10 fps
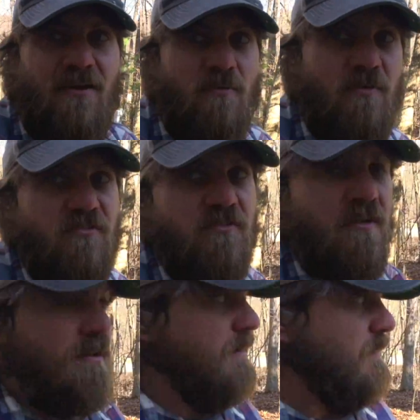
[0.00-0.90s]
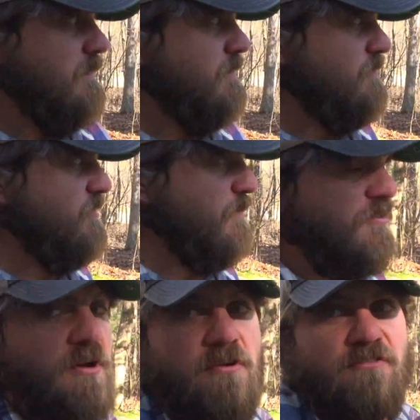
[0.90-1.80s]
almost ship the
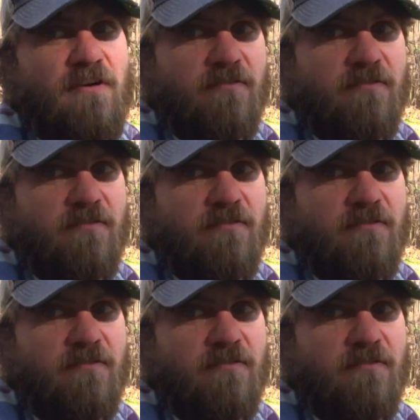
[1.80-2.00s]
dogs off